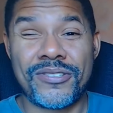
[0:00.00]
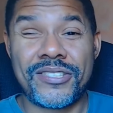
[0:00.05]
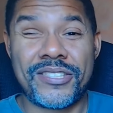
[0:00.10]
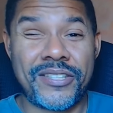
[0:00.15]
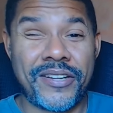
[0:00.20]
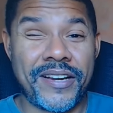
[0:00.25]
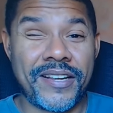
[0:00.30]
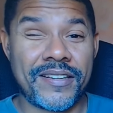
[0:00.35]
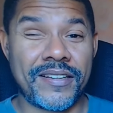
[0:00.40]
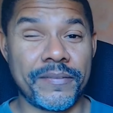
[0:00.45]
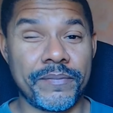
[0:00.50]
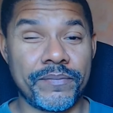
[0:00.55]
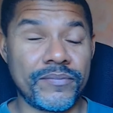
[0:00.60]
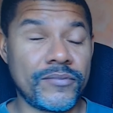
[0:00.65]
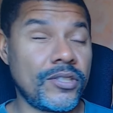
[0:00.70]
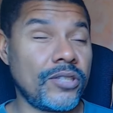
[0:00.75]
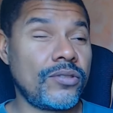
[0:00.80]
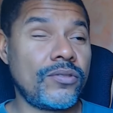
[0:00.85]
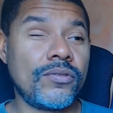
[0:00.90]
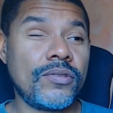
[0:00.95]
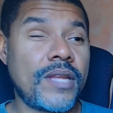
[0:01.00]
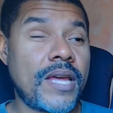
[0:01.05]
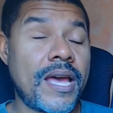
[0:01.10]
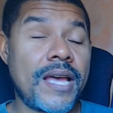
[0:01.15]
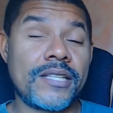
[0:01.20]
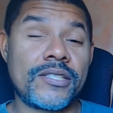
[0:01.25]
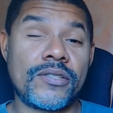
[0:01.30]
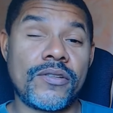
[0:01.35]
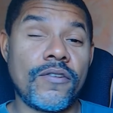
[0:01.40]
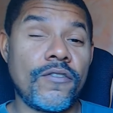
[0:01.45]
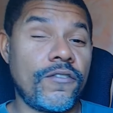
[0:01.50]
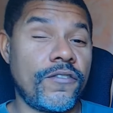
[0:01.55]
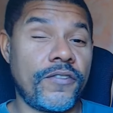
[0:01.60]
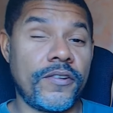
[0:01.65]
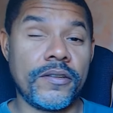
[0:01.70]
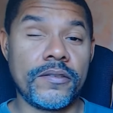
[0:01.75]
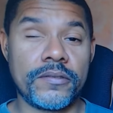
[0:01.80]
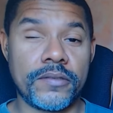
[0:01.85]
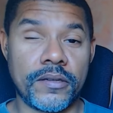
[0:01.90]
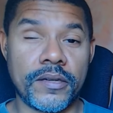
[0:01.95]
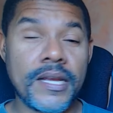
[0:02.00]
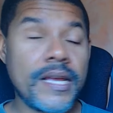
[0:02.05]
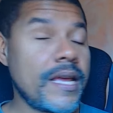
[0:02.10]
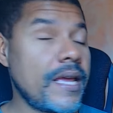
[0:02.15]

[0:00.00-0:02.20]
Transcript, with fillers: Strickland. The dude has no filter.